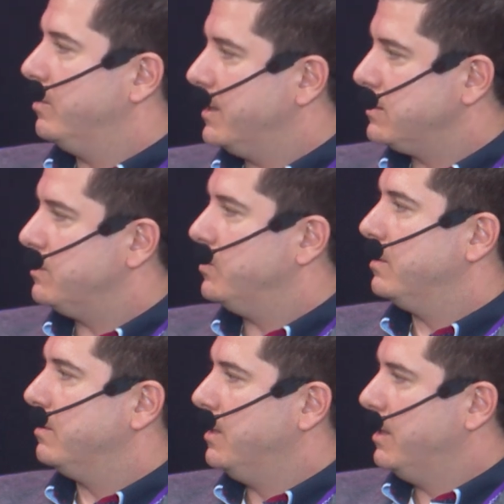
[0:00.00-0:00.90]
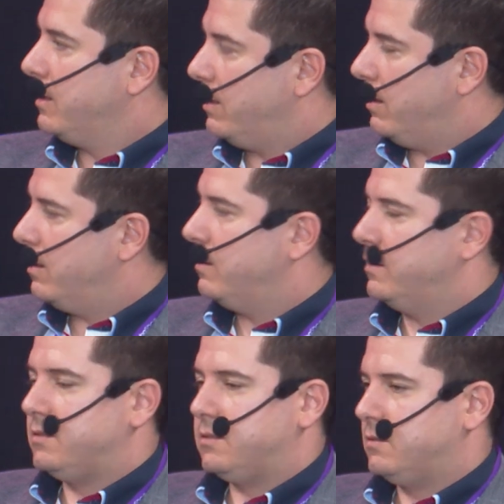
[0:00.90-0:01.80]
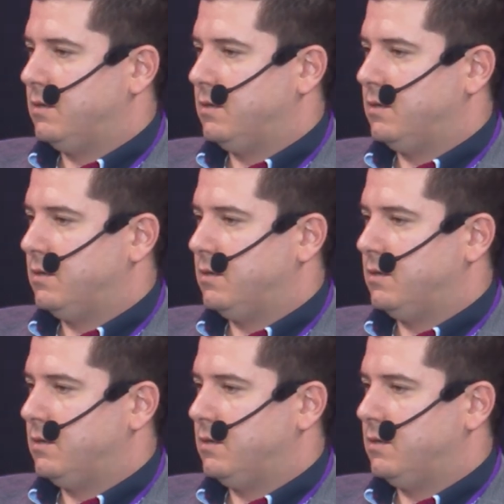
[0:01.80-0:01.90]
customer care, it's